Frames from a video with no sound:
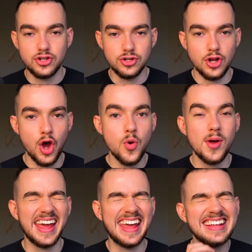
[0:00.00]
to know
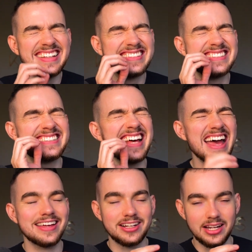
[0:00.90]

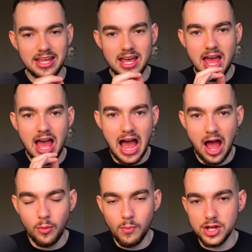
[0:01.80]
exactly
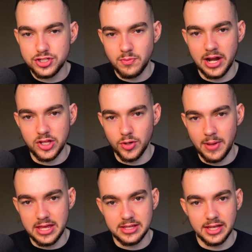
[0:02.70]
how much money you're
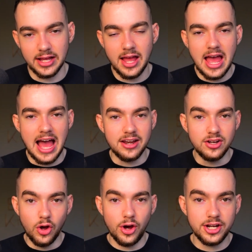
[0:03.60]
making.
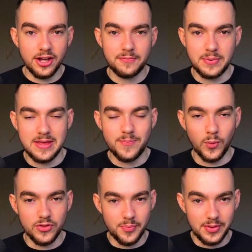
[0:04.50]
And not enough
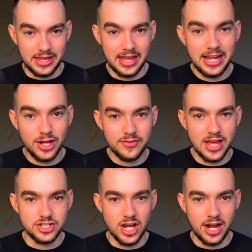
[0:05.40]
people at the beginning of
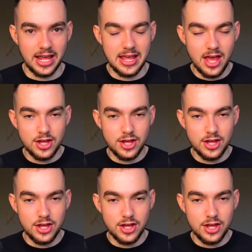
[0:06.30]
their journey